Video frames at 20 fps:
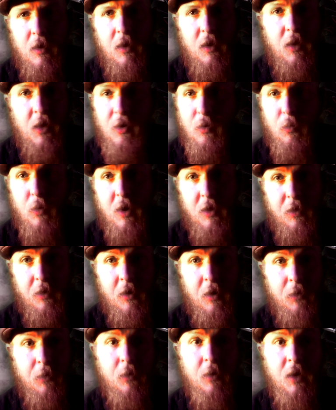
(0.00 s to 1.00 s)
in a way that
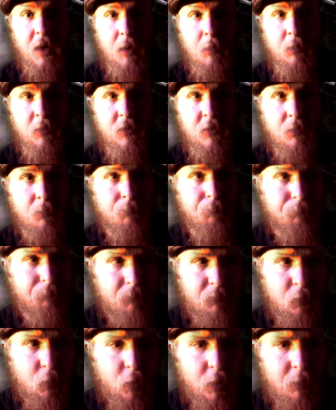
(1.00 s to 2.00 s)
other games
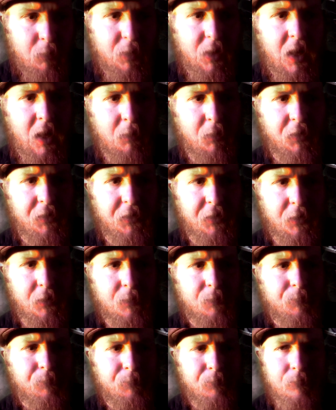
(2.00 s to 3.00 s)
wouldn't be able to.
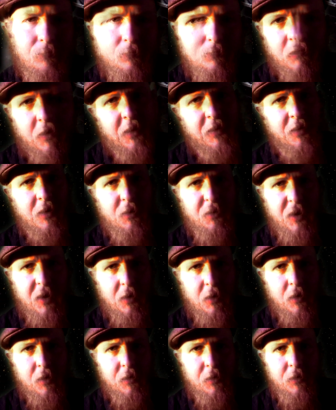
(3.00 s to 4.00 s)
So that's how
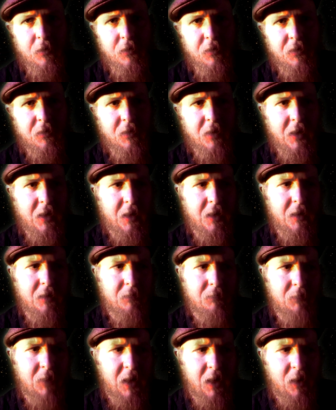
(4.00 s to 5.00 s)
characters
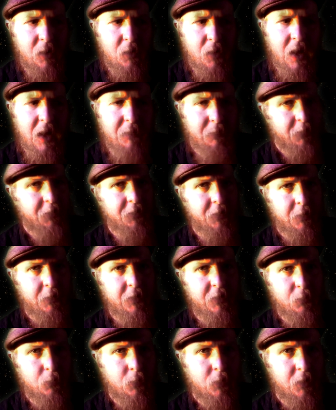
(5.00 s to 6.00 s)
and how
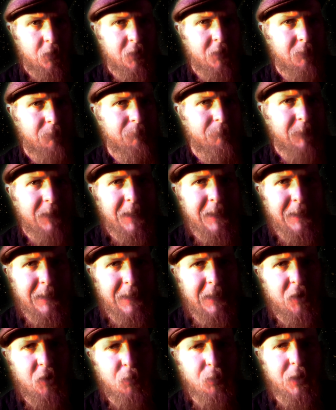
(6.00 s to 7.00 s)
adversaries work a
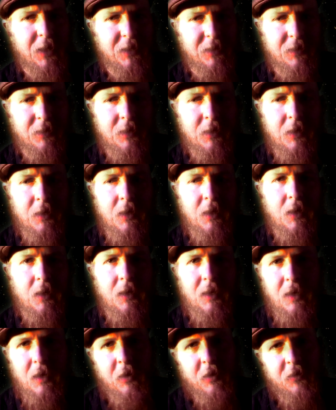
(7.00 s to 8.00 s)
little bit.
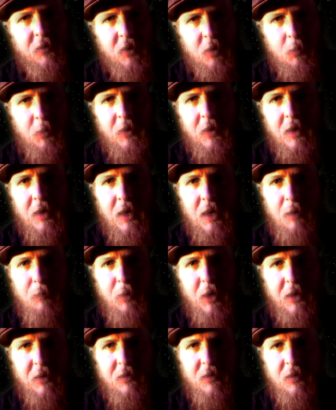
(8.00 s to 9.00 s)
Now let's talk about the
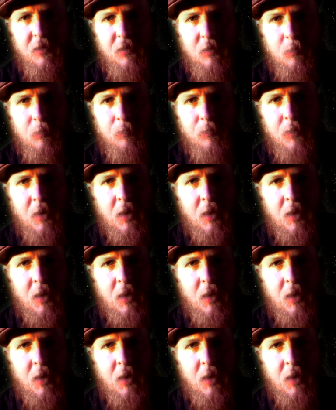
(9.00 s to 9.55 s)
combat system.